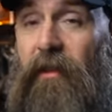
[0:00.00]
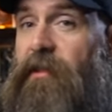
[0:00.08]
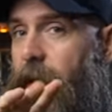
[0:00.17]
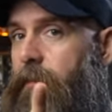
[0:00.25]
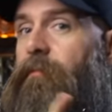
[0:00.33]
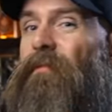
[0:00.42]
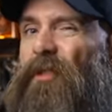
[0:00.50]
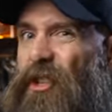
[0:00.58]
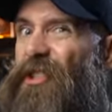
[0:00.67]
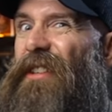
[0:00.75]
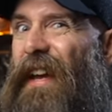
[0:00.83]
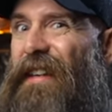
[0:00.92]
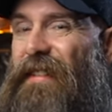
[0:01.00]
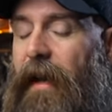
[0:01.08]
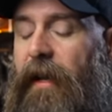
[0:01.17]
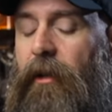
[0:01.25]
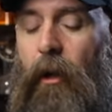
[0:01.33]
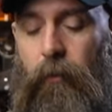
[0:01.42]
So just a
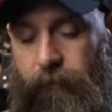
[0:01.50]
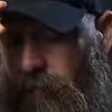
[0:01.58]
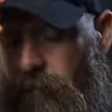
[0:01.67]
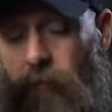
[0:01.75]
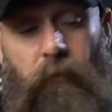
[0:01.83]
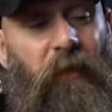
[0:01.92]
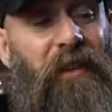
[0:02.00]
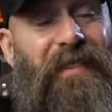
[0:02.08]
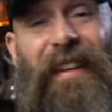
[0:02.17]
side note.